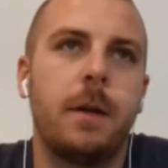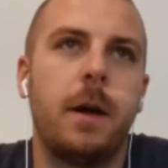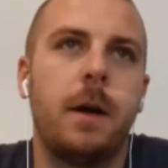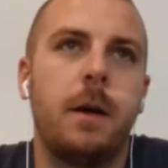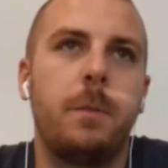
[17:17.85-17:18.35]

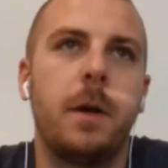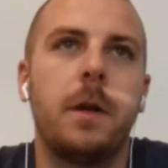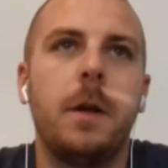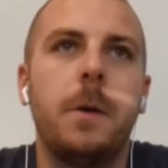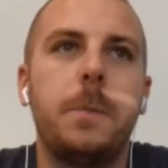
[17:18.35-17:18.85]

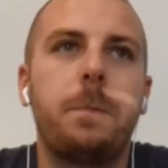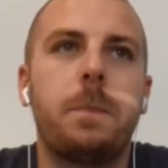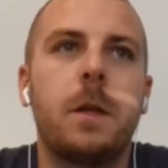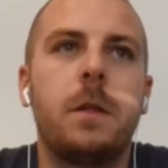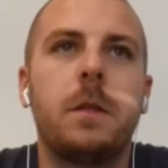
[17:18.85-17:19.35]
But
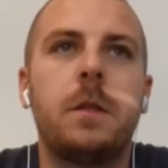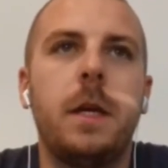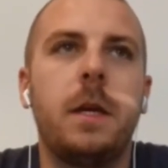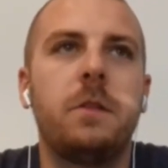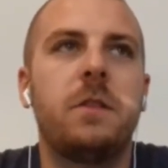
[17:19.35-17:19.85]
the
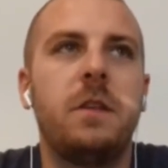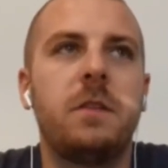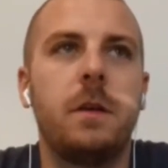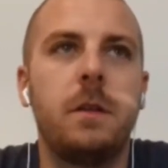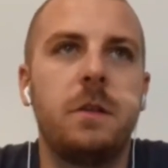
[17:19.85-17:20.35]
thing is,
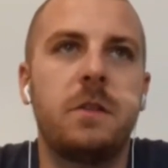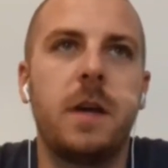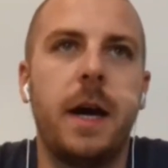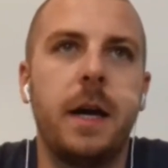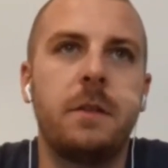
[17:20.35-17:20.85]
these
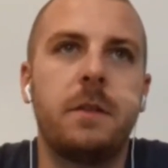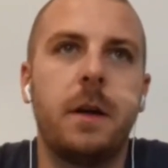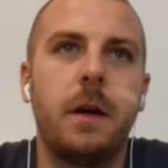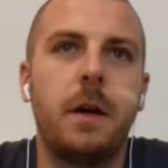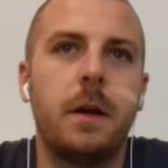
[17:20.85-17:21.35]
guys,
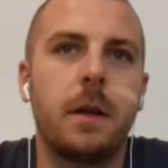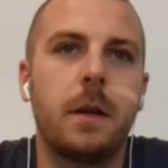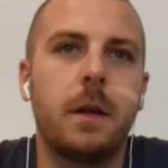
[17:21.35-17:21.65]
not